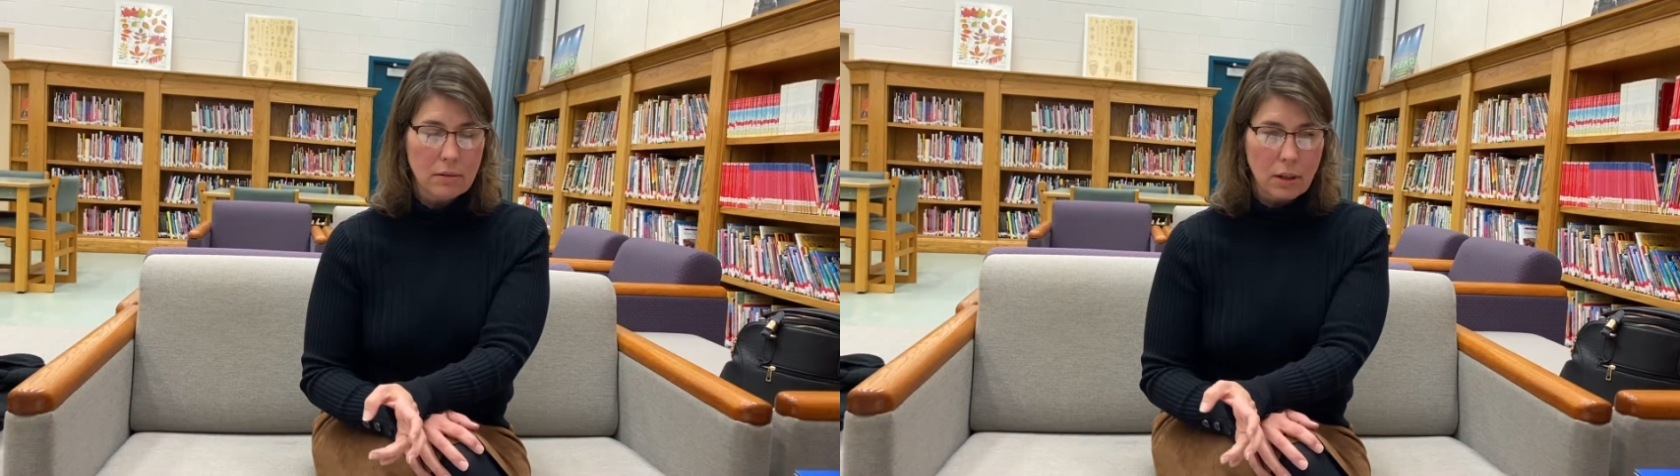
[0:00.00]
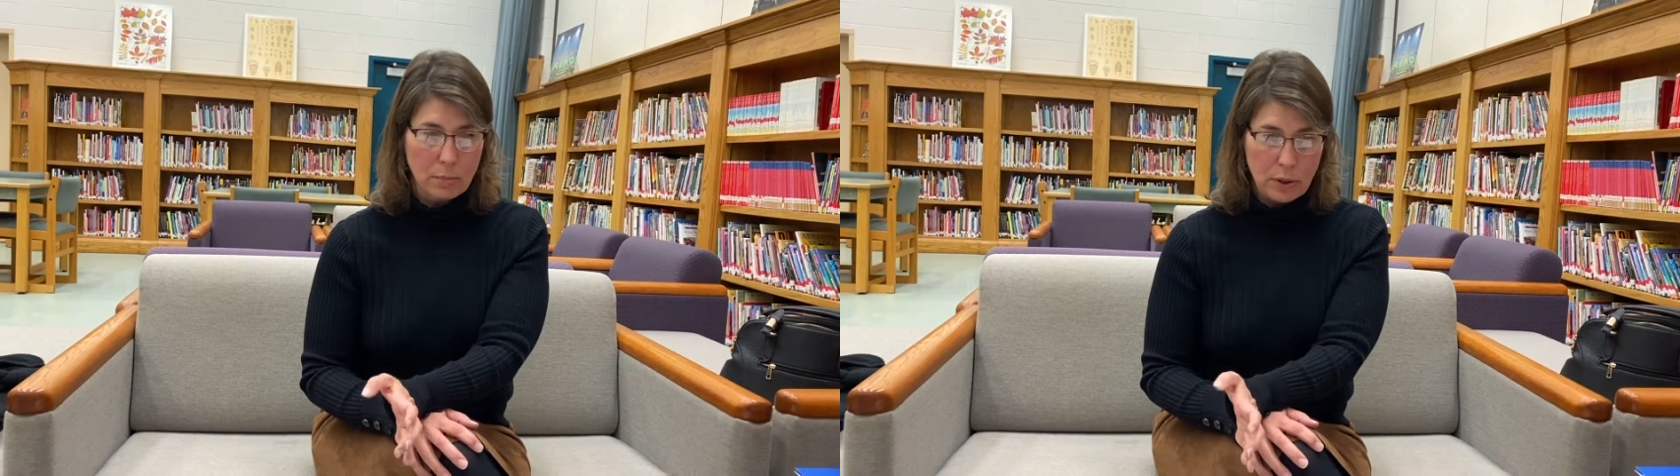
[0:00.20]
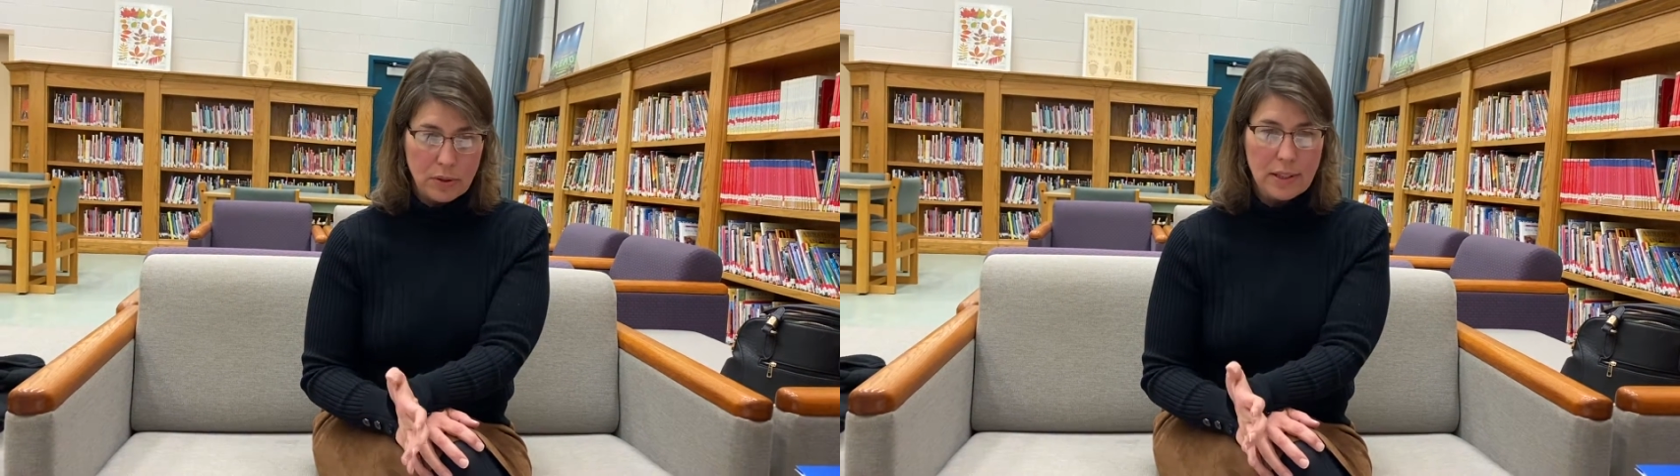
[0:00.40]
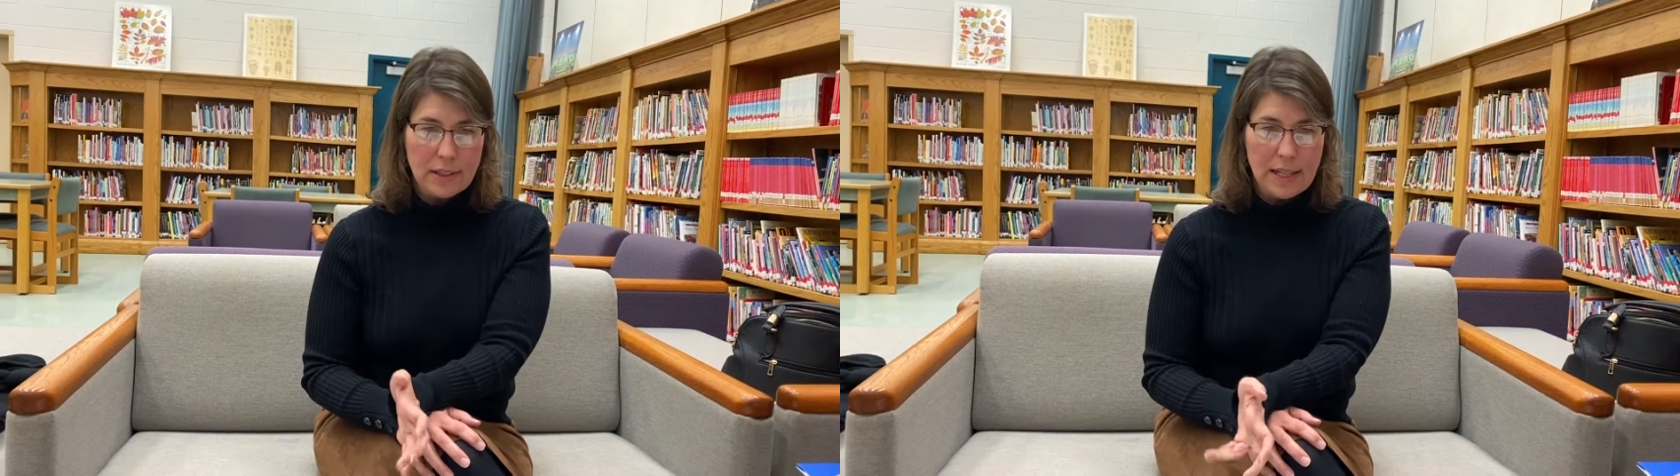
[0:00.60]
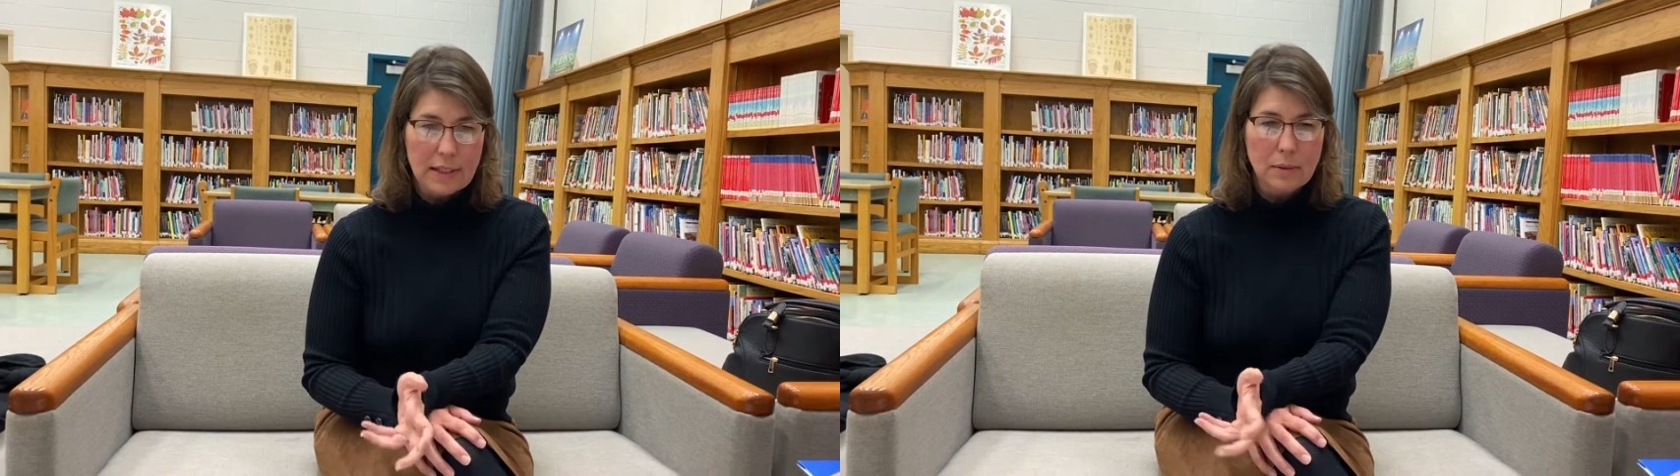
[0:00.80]
abuse
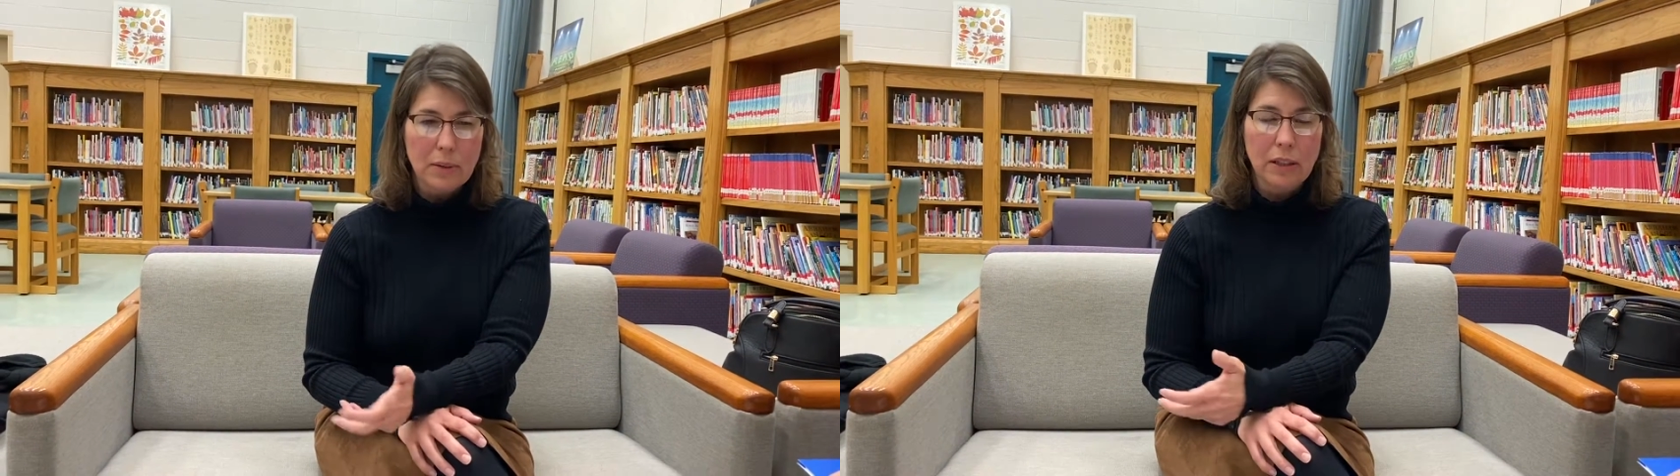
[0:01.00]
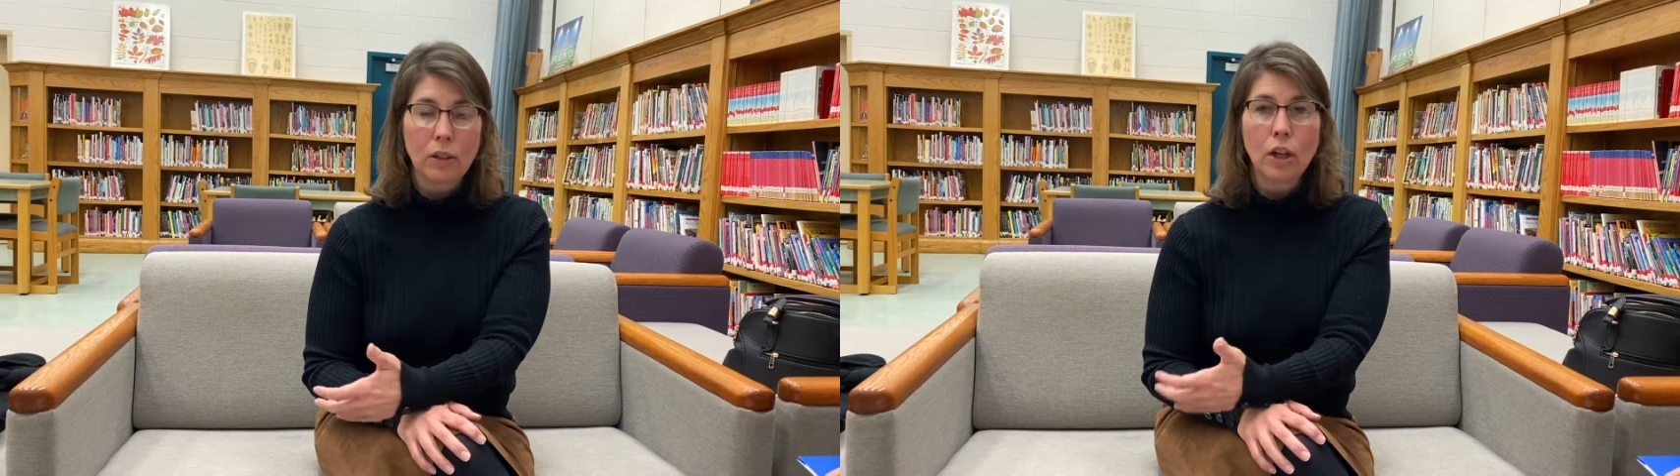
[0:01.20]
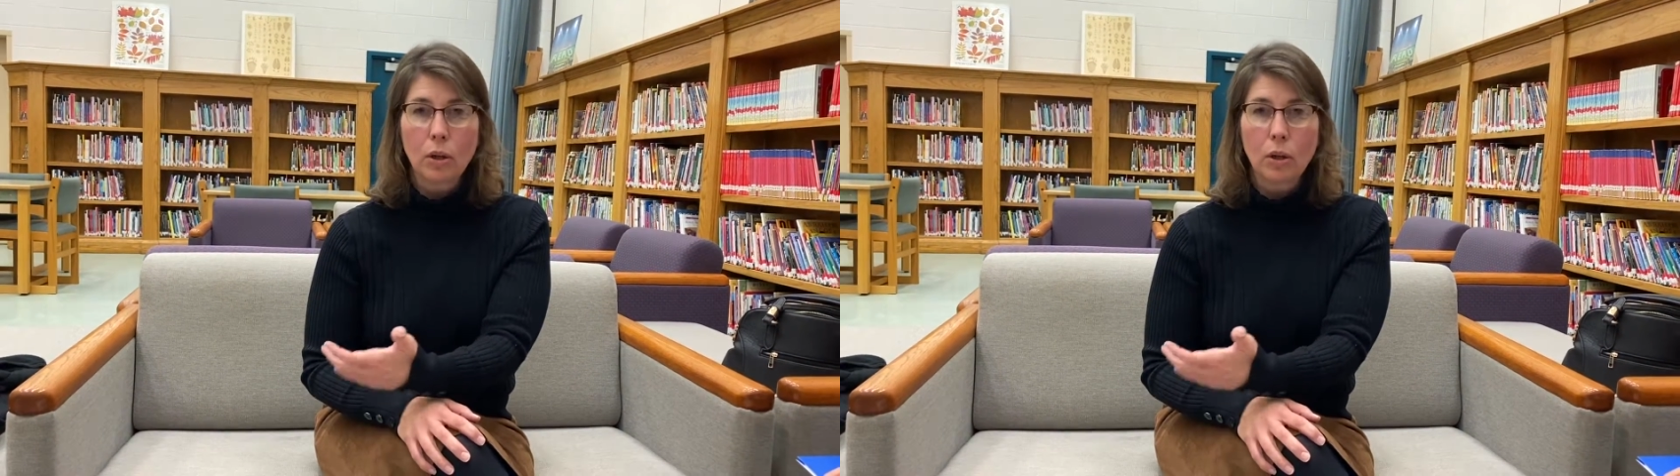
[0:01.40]
assessment,